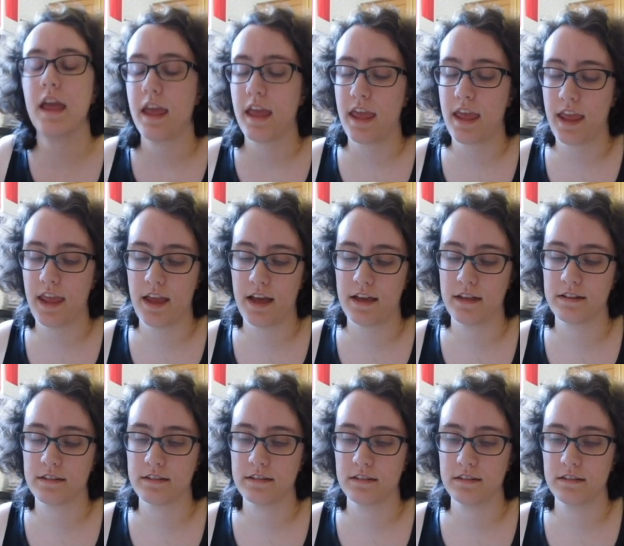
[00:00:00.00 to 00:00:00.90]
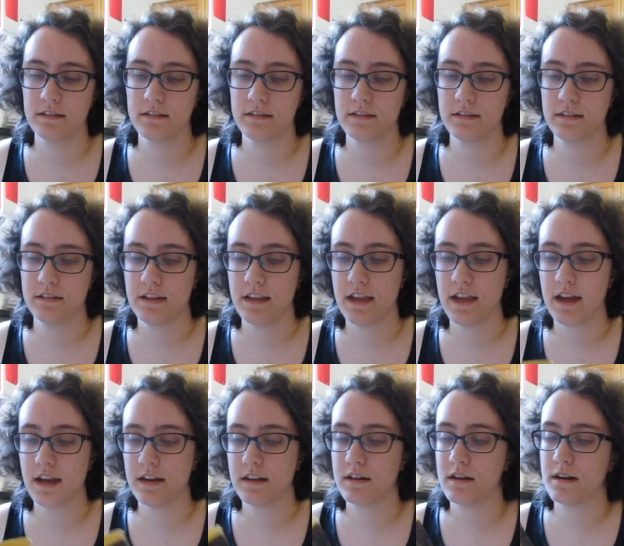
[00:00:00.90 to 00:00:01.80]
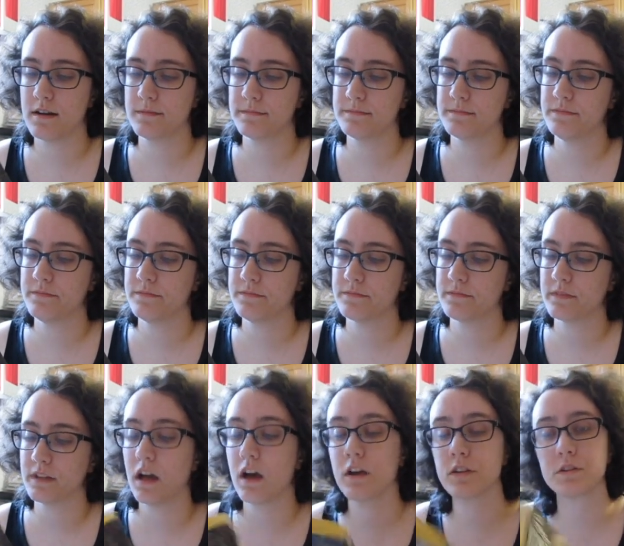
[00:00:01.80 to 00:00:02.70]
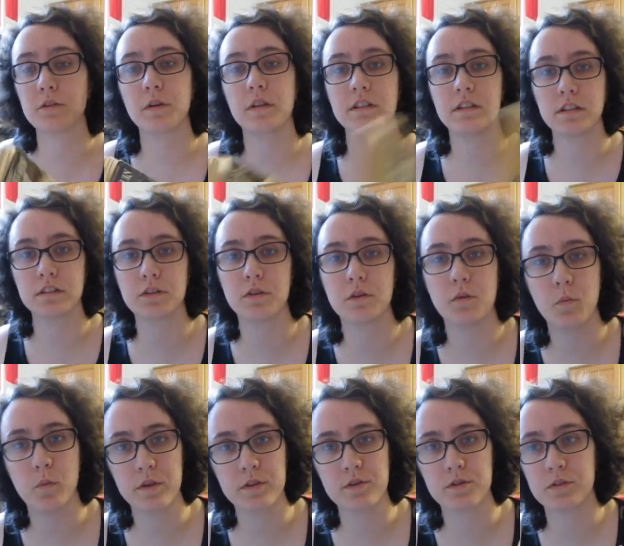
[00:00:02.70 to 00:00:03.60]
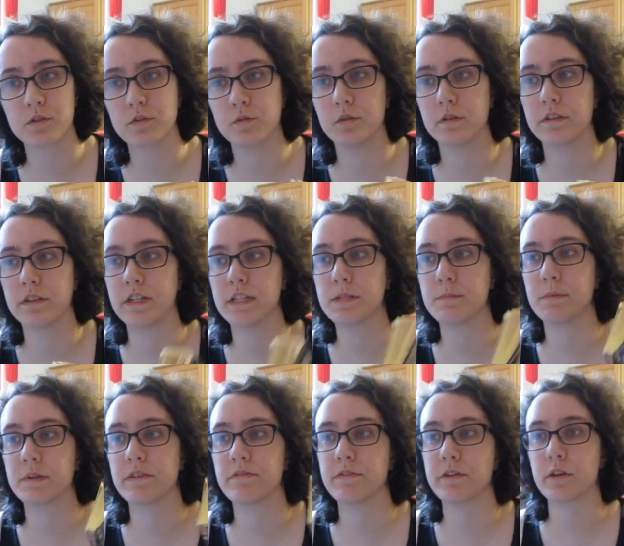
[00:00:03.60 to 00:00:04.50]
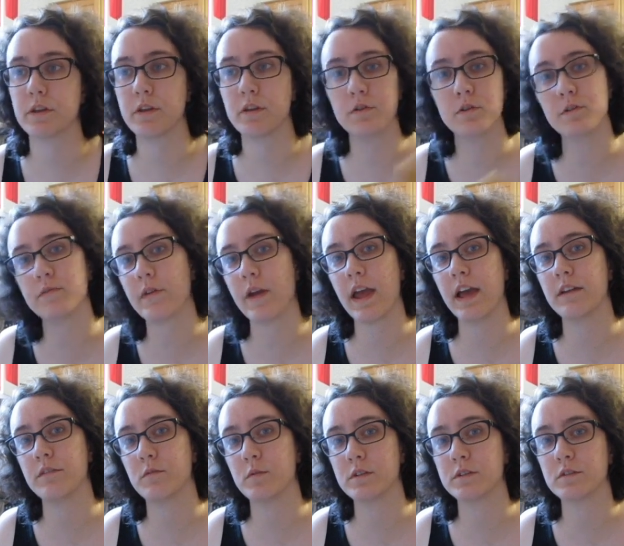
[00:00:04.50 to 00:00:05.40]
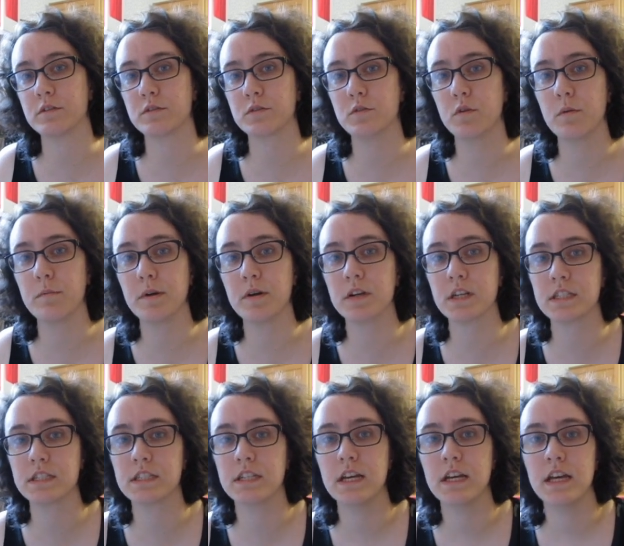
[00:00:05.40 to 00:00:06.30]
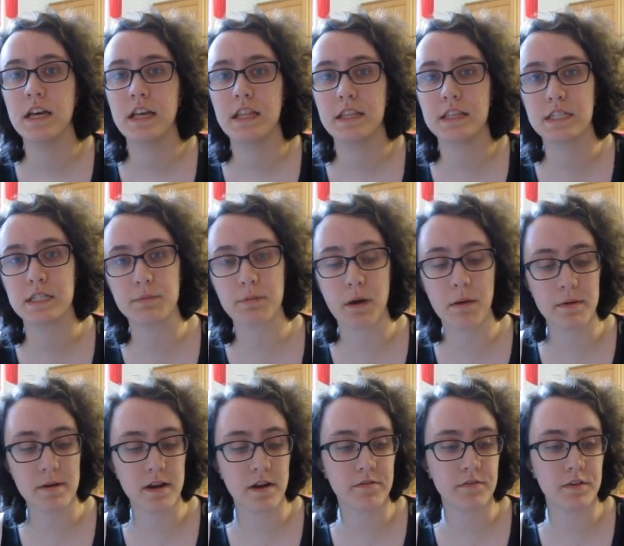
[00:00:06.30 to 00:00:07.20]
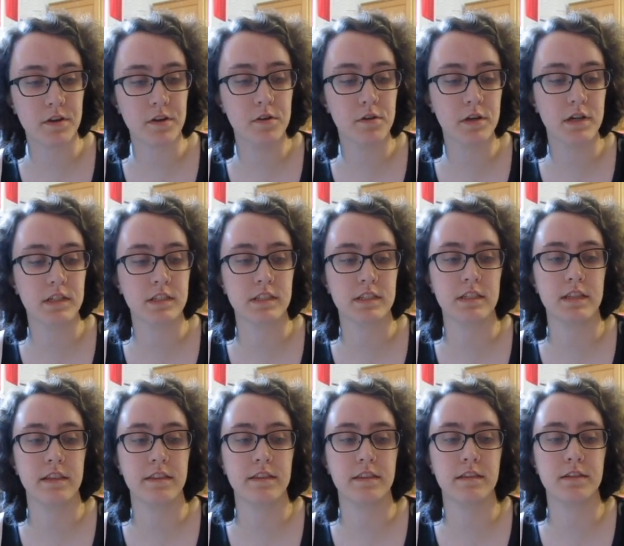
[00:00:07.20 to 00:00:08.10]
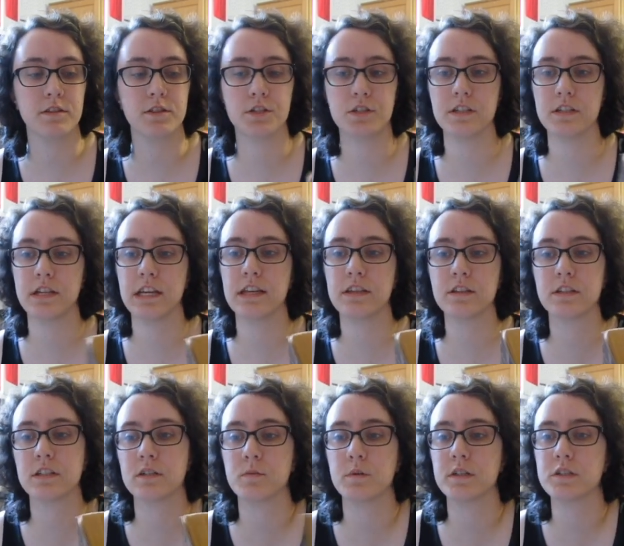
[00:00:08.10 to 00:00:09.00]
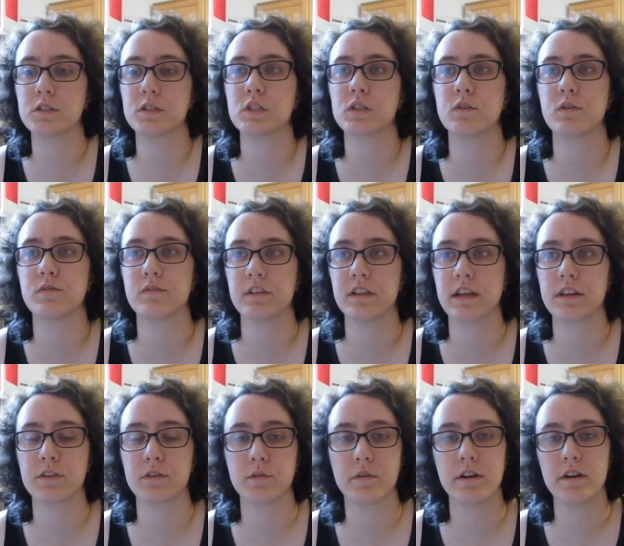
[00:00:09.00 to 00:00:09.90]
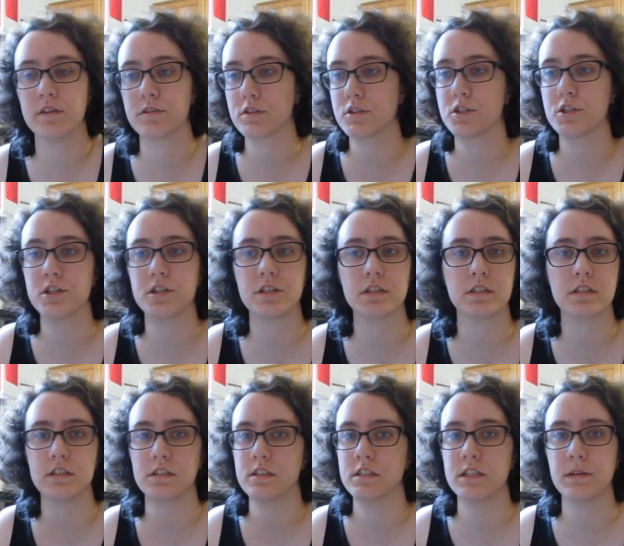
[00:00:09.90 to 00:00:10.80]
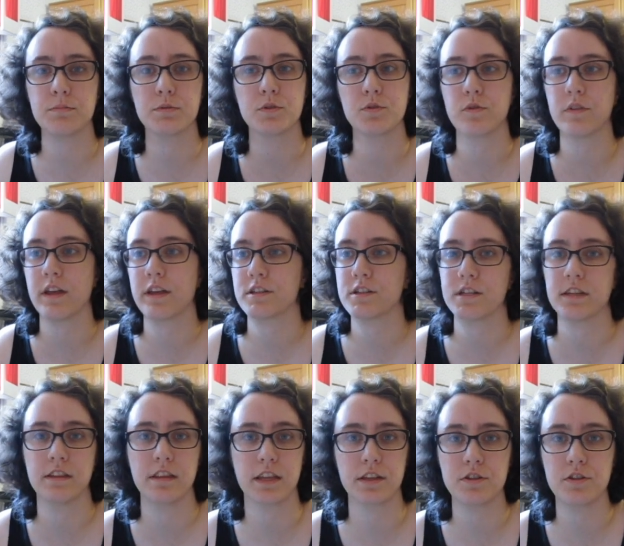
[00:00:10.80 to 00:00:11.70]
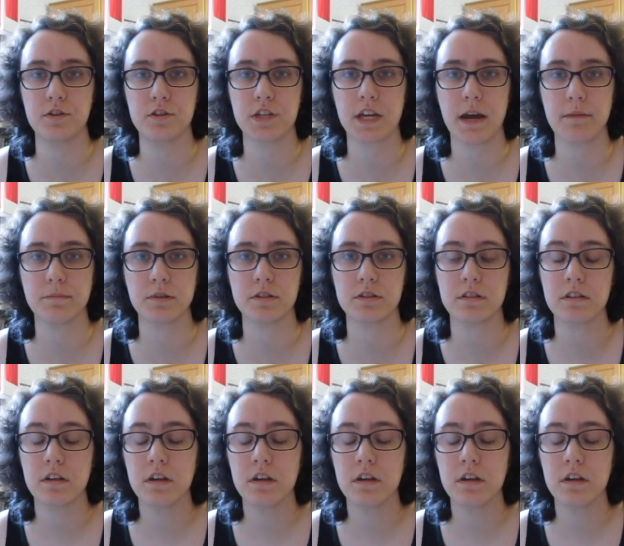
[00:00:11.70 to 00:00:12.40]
And, yeah, also he does go to wizard school in this, but if you're a huge fan of wizard school books, this is probably not for you, because he's in wizard school for, like, 3 years, and she just zips through that shit in, like, 2 chapters.